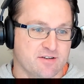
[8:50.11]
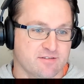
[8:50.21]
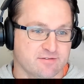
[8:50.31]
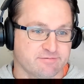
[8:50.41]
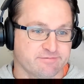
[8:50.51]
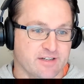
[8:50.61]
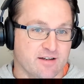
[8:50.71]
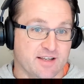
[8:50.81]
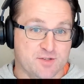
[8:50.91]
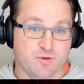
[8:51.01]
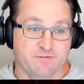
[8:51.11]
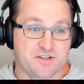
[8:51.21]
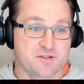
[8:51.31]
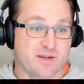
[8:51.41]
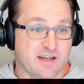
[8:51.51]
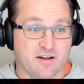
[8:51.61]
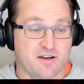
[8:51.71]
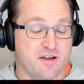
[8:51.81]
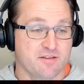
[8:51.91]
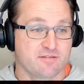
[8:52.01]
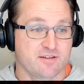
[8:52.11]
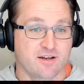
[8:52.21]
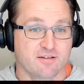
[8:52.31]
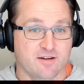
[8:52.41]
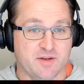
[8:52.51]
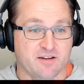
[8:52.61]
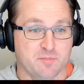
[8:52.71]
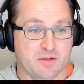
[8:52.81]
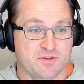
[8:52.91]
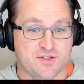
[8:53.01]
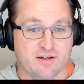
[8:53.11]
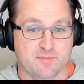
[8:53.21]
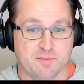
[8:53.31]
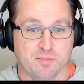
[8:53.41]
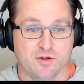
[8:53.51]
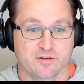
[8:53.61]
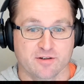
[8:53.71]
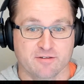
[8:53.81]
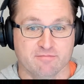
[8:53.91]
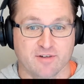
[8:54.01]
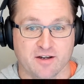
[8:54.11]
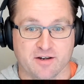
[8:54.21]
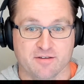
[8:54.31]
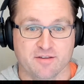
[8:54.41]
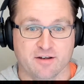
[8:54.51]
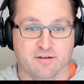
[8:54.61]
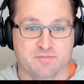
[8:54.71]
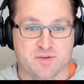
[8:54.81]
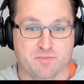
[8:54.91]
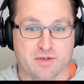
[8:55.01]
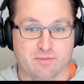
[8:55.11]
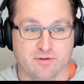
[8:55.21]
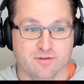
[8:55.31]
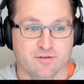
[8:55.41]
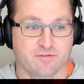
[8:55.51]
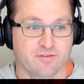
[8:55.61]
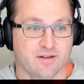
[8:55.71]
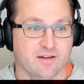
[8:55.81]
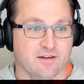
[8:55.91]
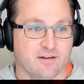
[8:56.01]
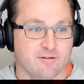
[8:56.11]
So that's where it fits to me. And I know that I've published that on my blog, and I know that there are some people who have